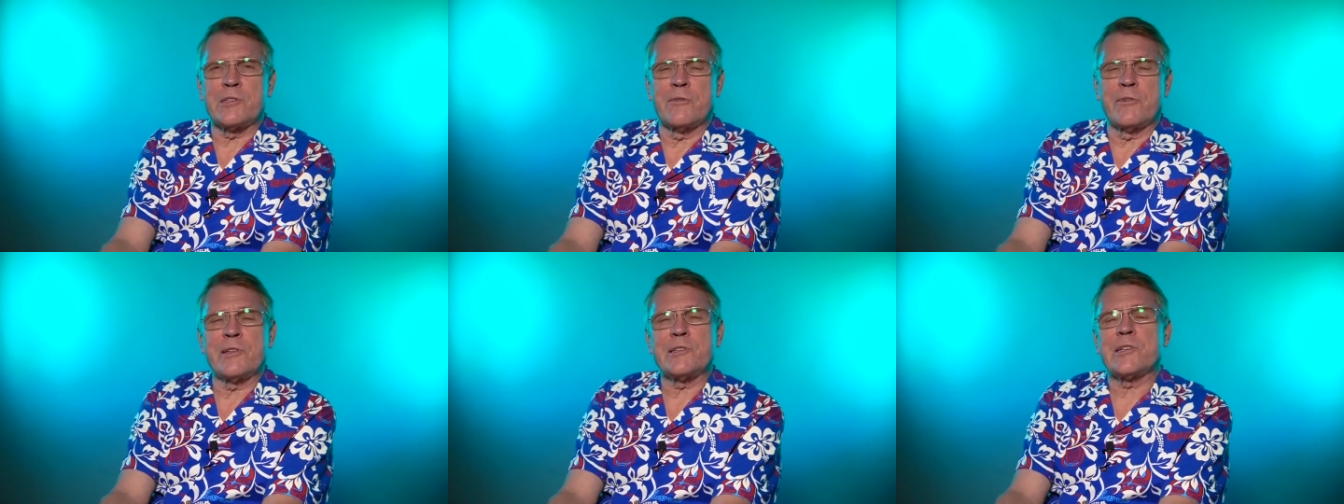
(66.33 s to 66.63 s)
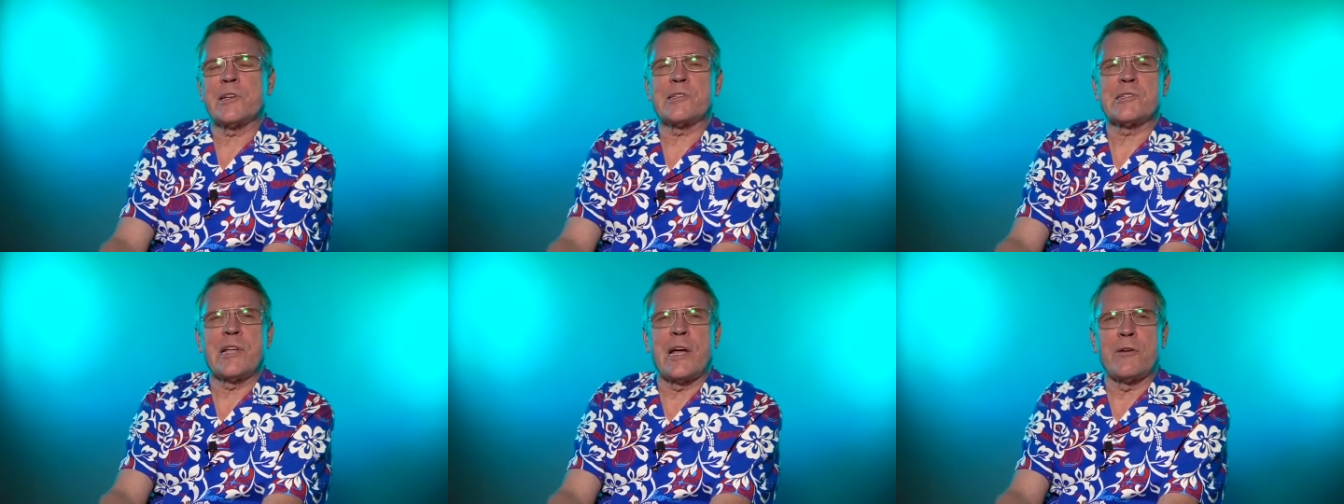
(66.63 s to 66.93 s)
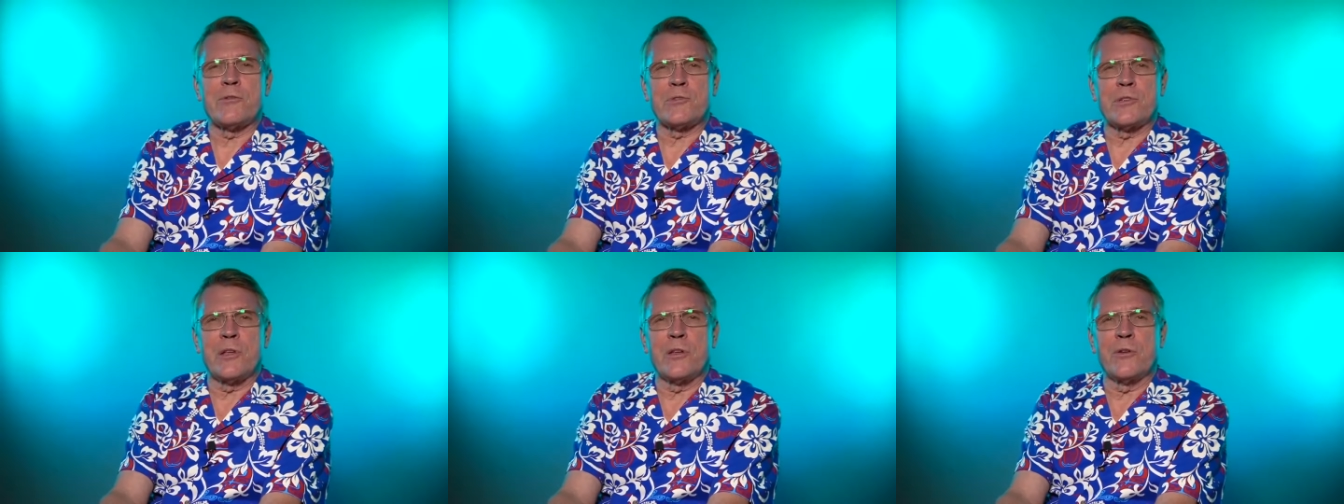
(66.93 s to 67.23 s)
of a six
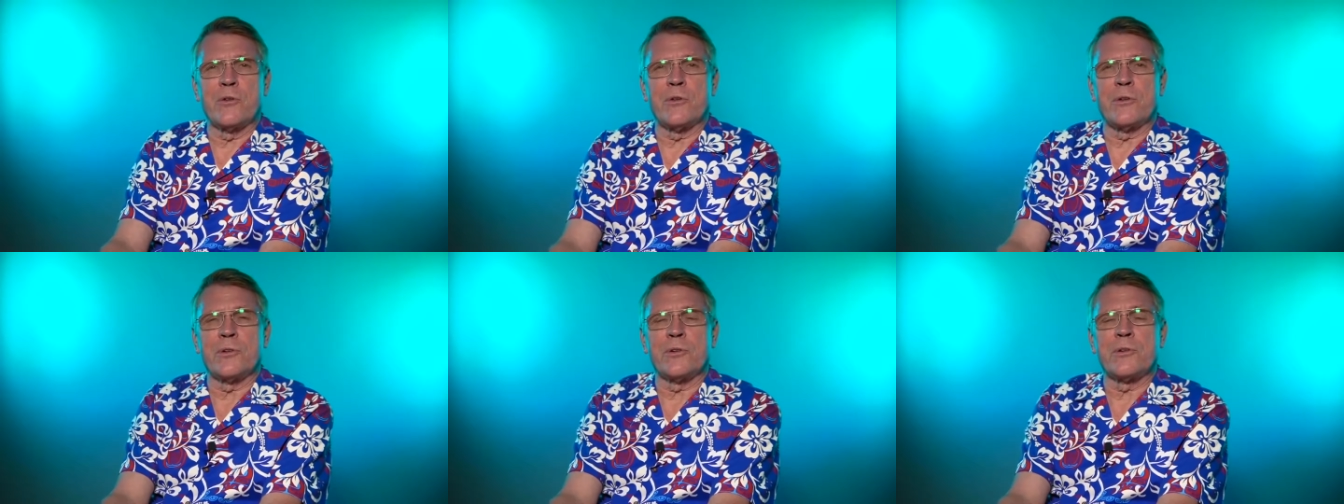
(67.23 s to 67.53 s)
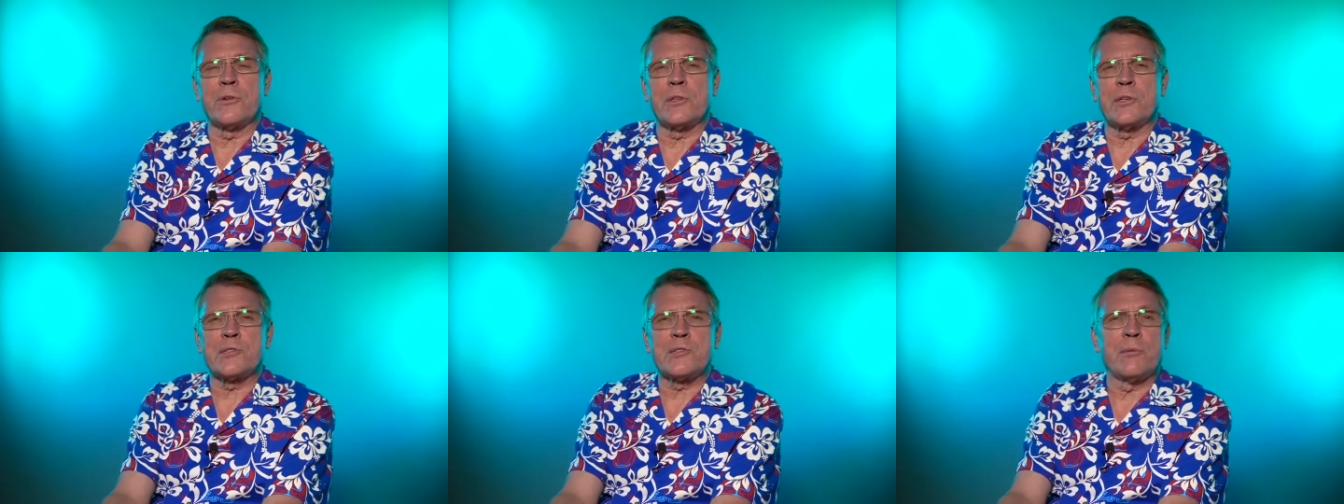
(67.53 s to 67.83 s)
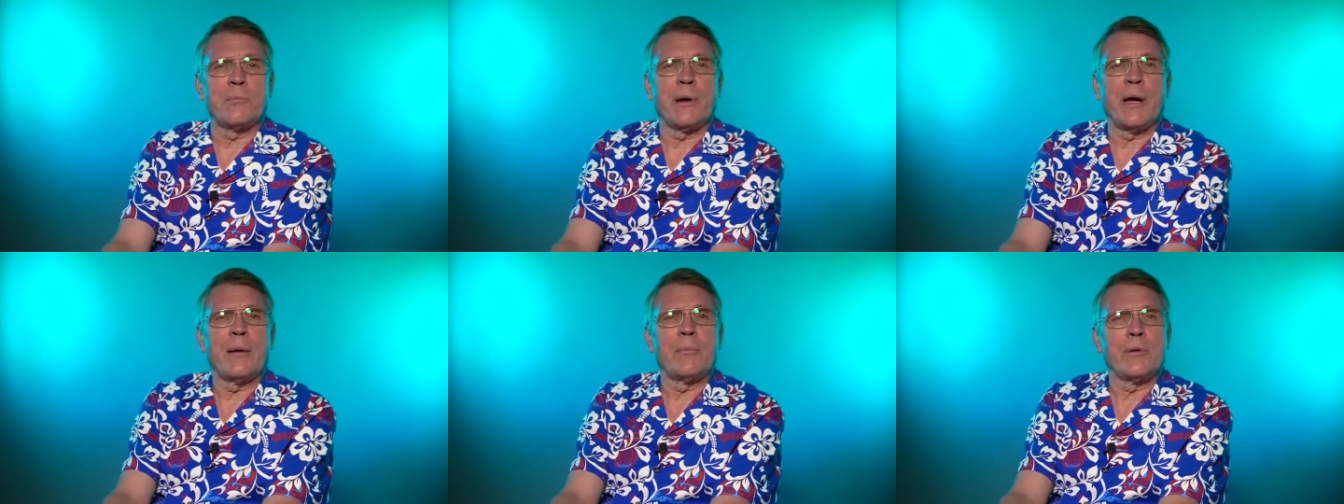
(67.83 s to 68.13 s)
thousand year old earth is
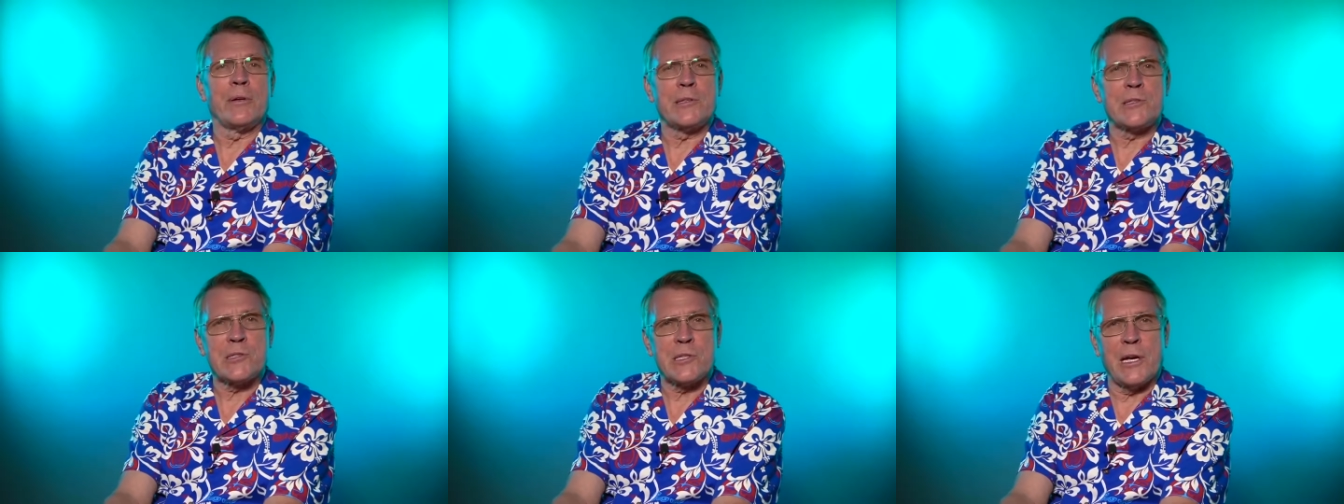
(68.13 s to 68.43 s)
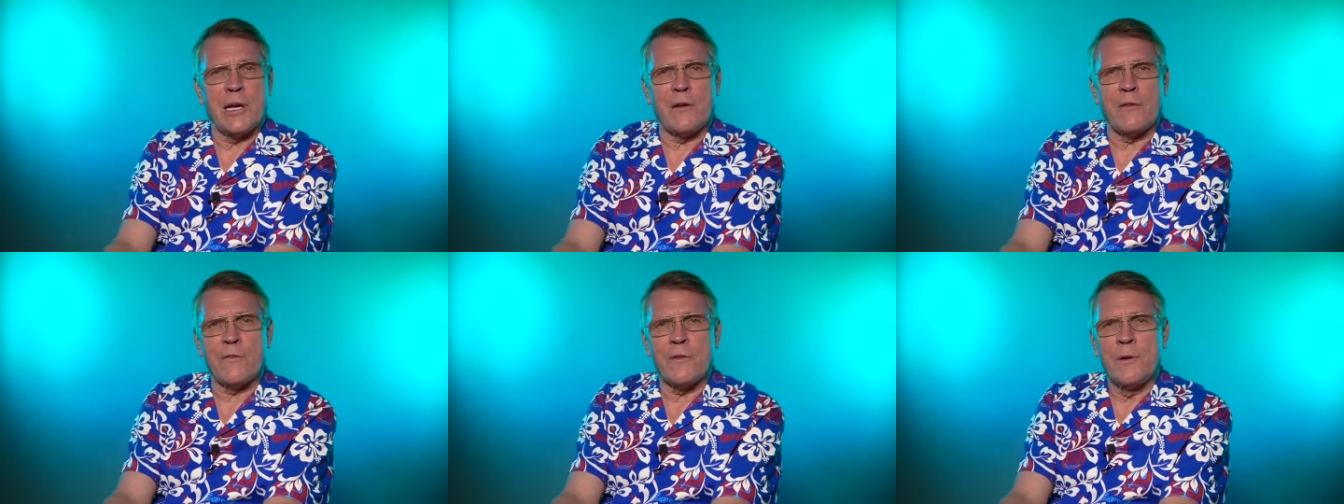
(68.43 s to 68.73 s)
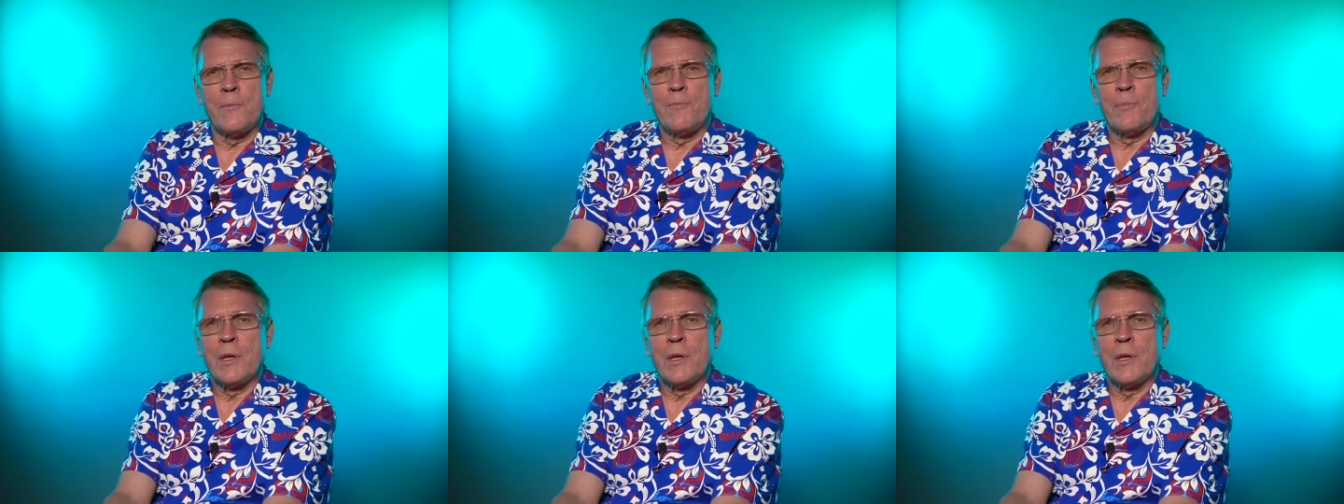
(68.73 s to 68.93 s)
the Bible itself.